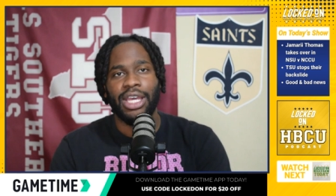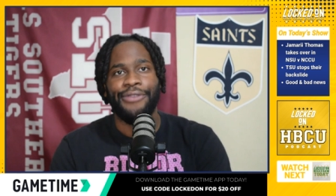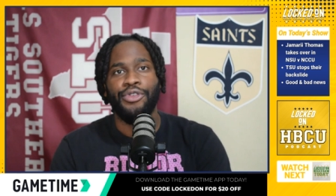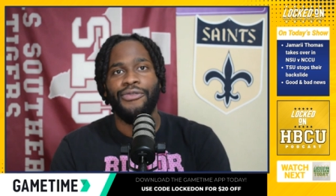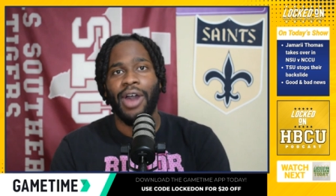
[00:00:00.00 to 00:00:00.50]

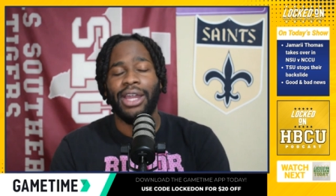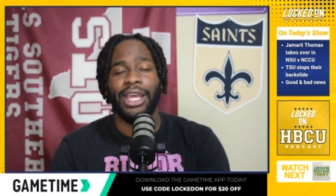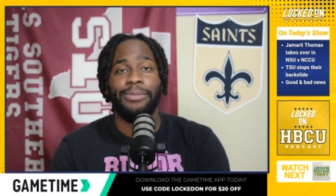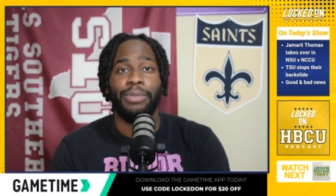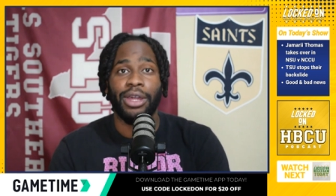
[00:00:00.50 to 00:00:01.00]
If you find
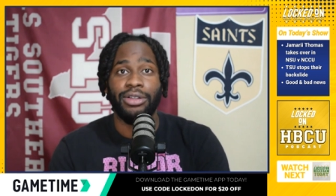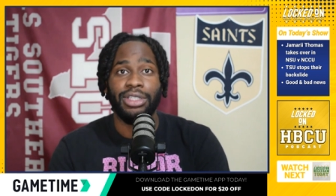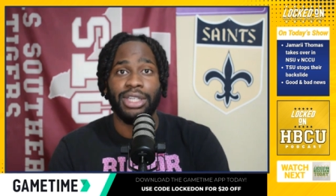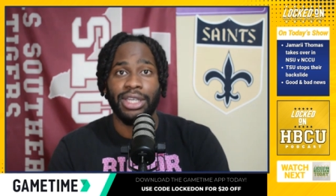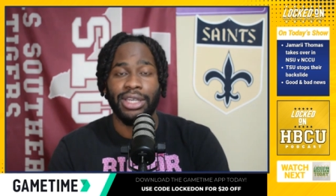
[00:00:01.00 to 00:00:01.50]
a better
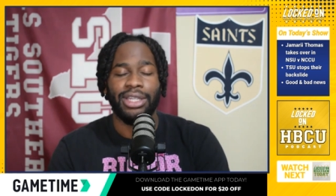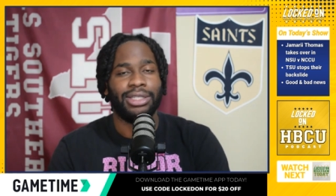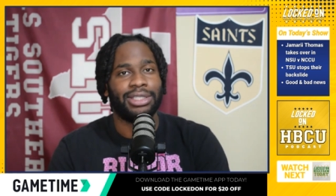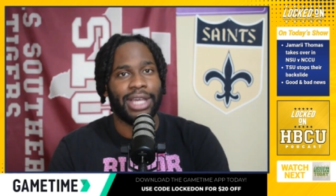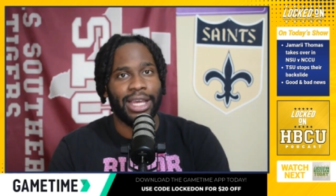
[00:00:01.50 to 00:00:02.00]
ticket in
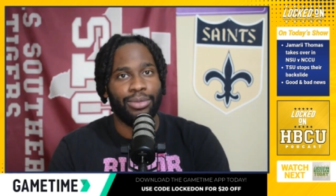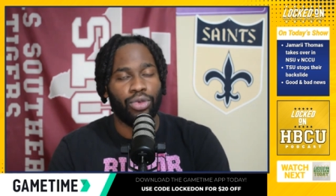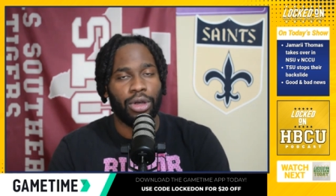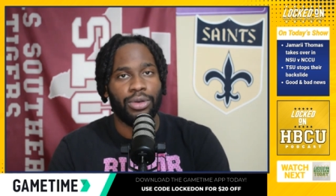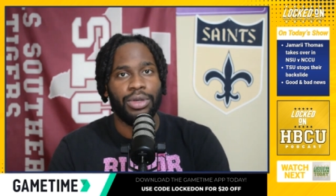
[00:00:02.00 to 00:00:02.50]
the same
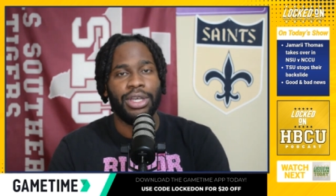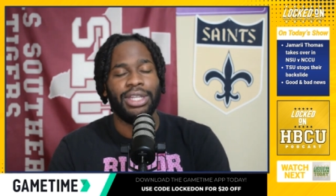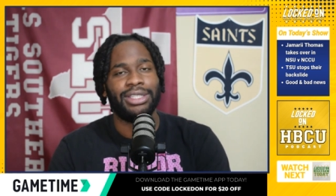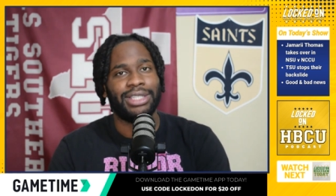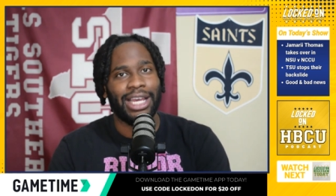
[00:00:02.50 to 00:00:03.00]
row,
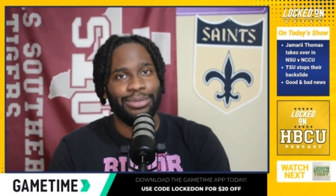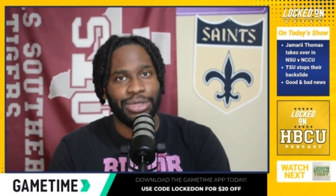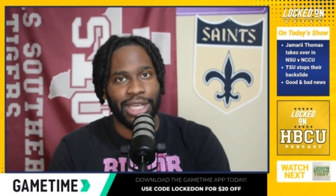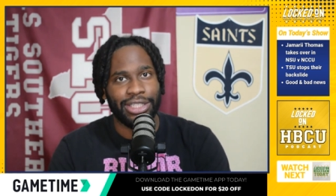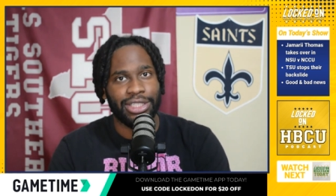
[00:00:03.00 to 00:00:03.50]
in the same
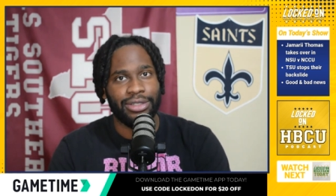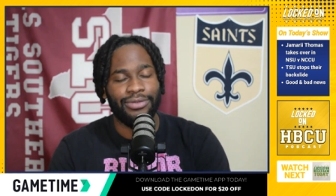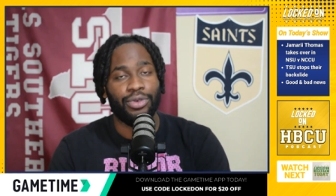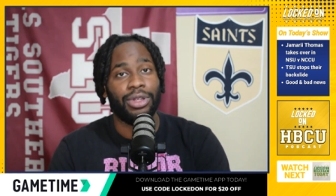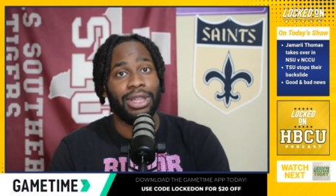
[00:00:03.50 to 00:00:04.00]
section
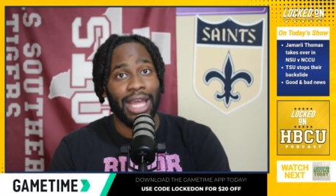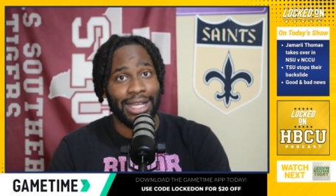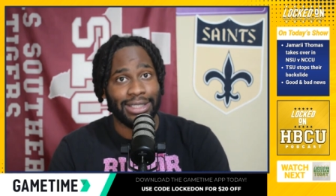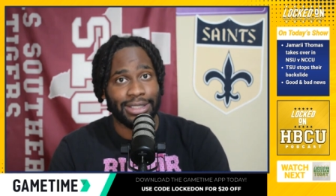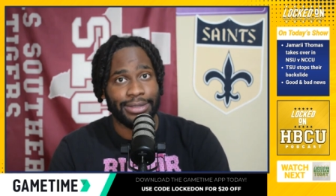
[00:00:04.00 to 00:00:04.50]
for
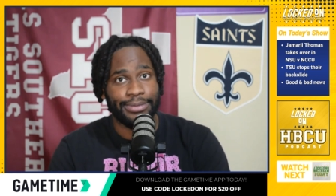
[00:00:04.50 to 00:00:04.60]
less,